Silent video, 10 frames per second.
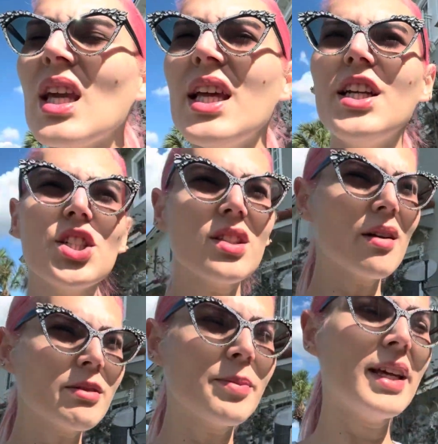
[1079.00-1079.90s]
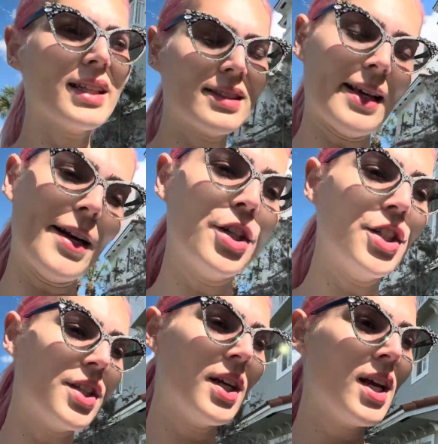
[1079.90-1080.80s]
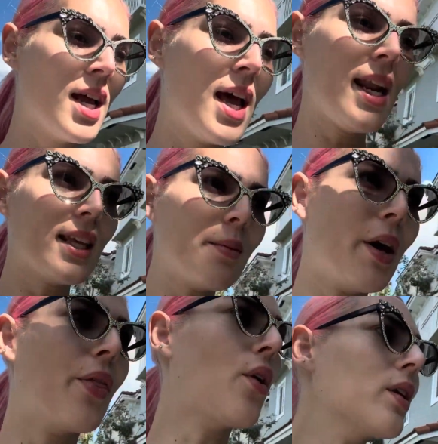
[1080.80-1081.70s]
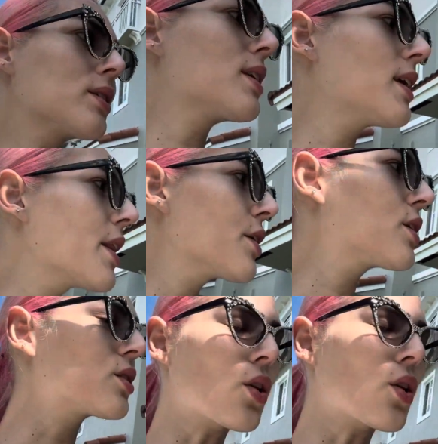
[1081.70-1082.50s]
and it just helps me get centered and get my thoughts together, because